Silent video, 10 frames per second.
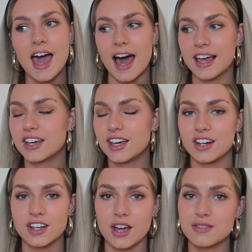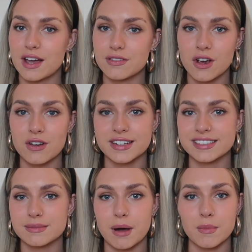I can go down the road and
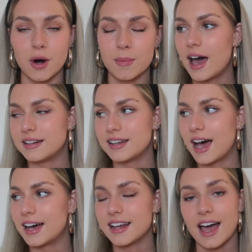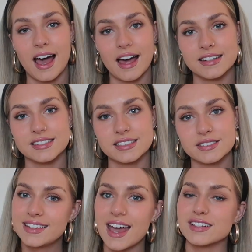see my mum and dad, and
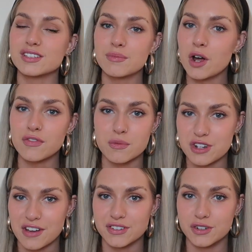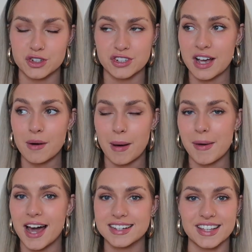yeah, so I'm not from Sheffield. You can tell by my
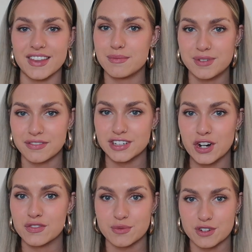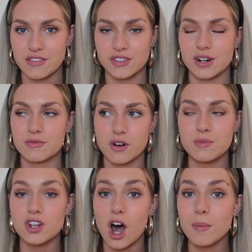accent that I'm definitely not from Sheffield. I'm from
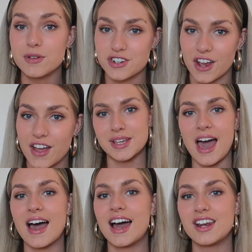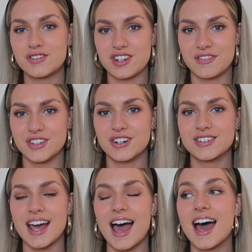Derbyshire, but yeah, I love
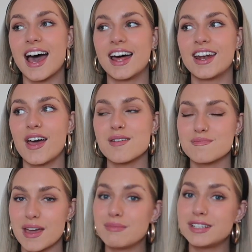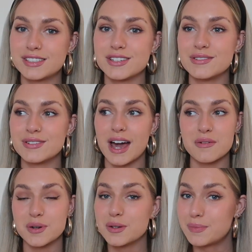Sheffield, and maybe soon I
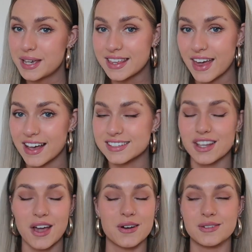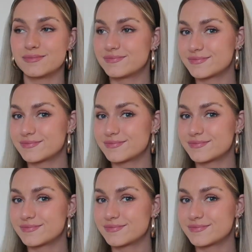will be there. So